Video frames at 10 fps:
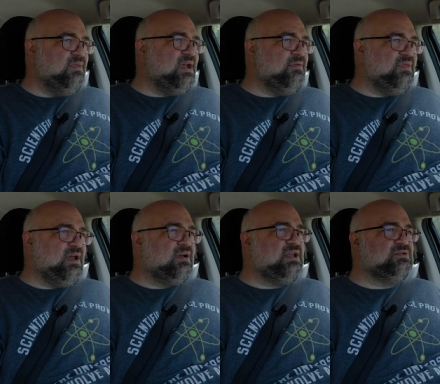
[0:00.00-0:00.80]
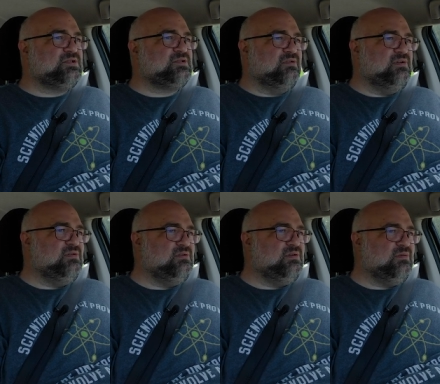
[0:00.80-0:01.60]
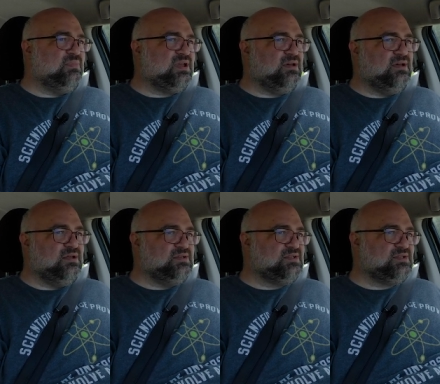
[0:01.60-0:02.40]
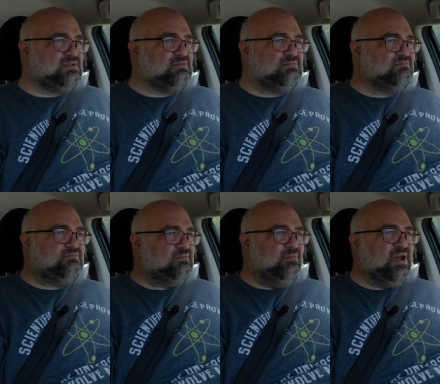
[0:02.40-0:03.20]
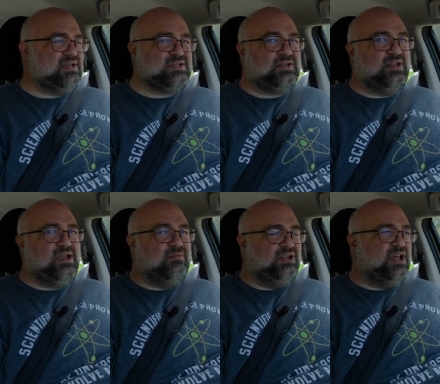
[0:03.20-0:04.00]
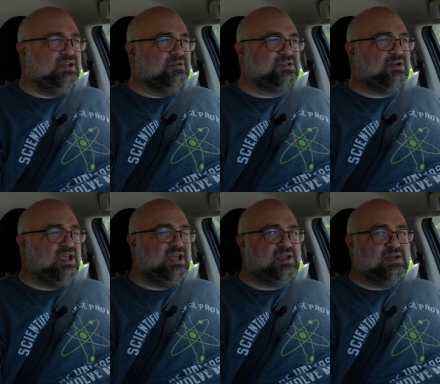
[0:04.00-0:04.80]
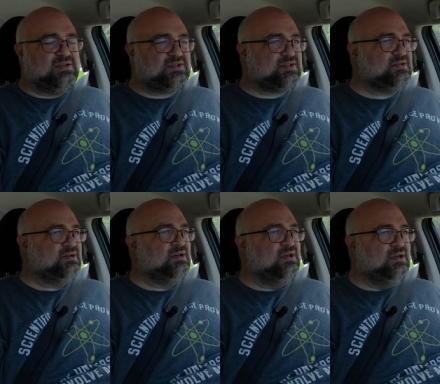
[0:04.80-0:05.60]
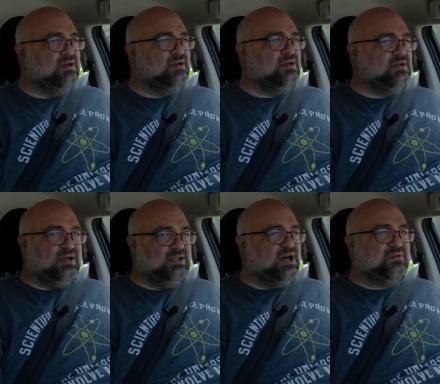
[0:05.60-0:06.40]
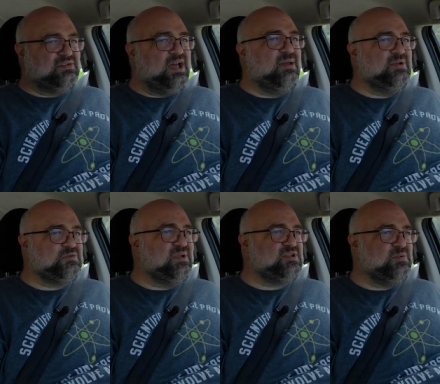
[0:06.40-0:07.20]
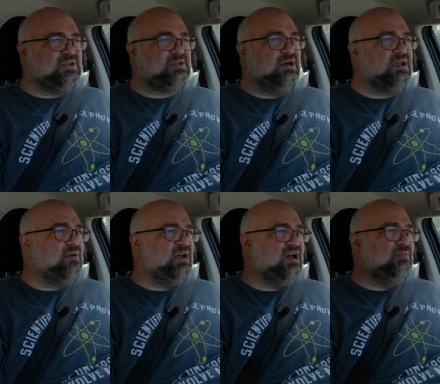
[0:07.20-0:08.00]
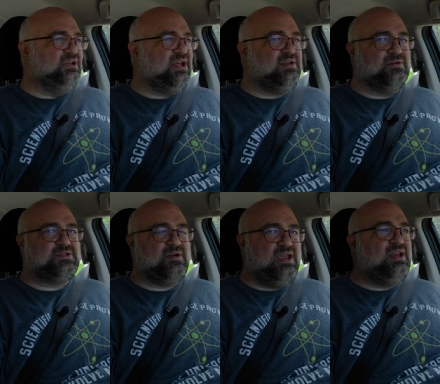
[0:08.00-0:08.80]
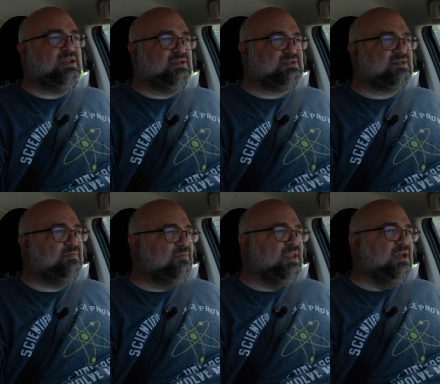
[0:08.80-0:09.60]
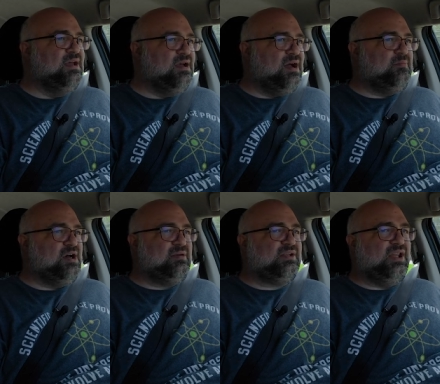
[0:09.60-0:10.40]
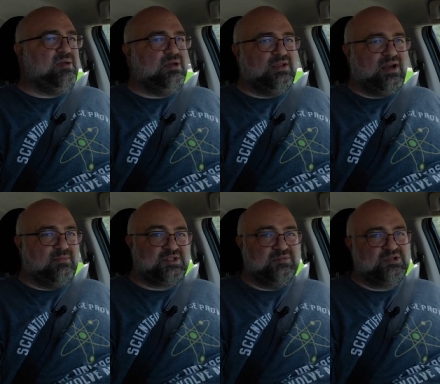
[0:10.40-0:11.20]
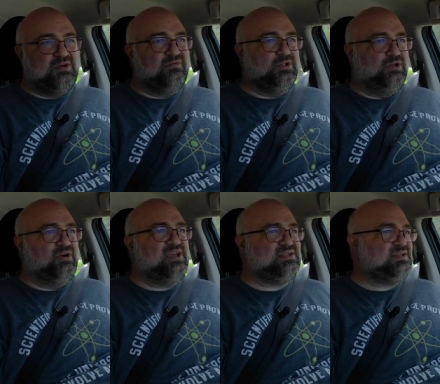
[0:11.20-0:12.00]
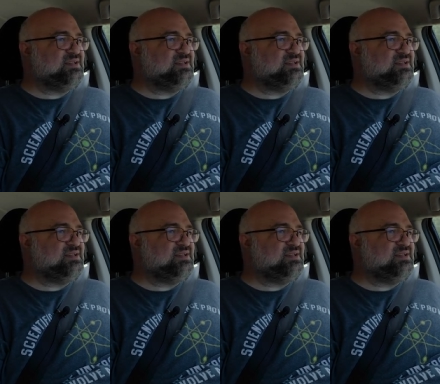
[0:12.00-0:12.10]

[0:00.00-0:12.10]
They're getting screwed because basically millennials are idiots. And a lot of time has been spent talking about how millennials are idiots. I'm not claiming that I'm some sort of glorious